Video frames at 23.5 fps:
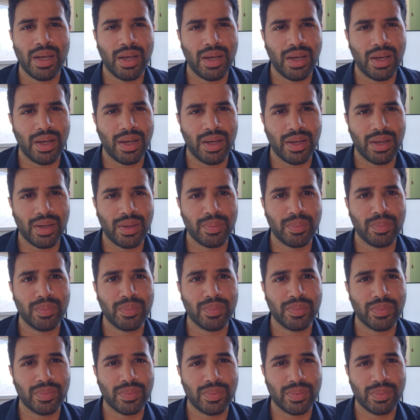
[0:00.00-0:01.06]

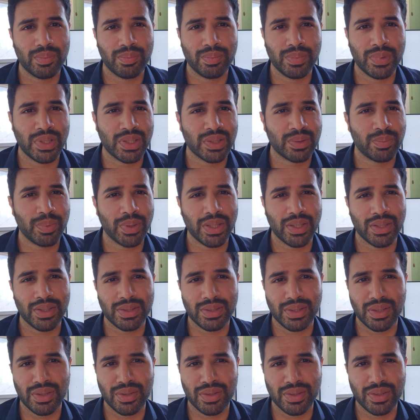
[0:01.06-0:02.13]
um, just because
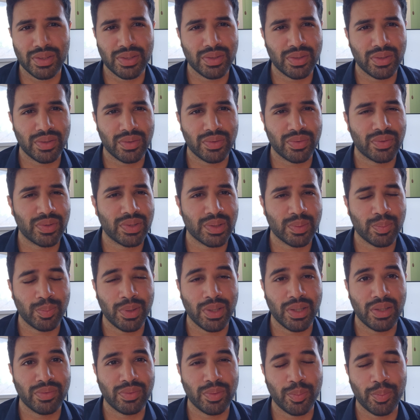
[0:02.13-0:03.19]
this is the first
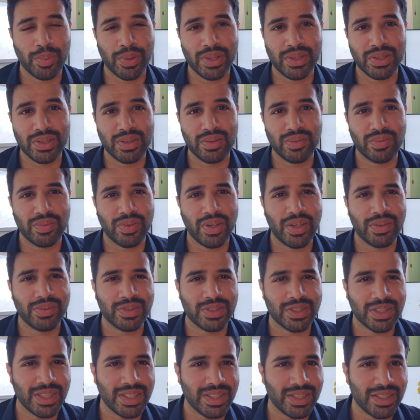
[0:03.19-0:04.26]
playoff appearance in 5
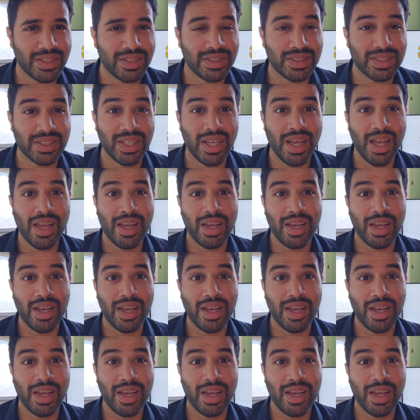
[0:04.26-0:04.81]
seasons,